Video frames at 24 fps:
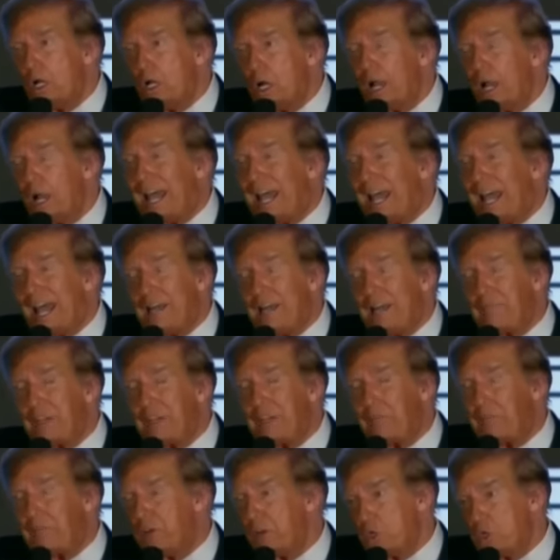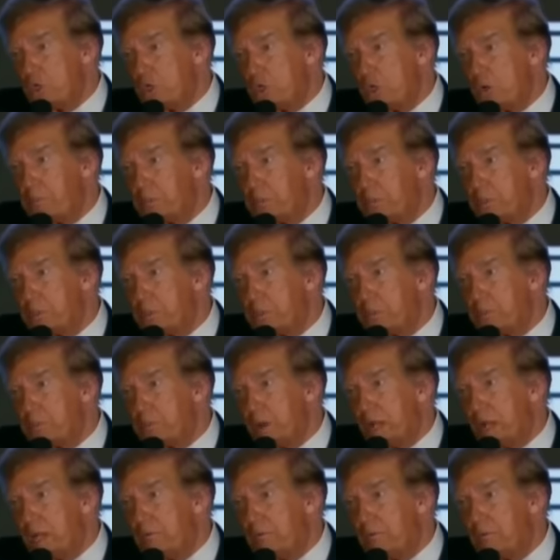a lot of different groups
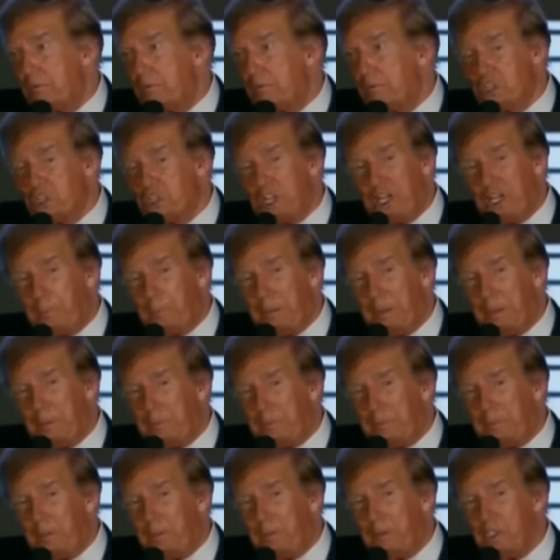by sick people.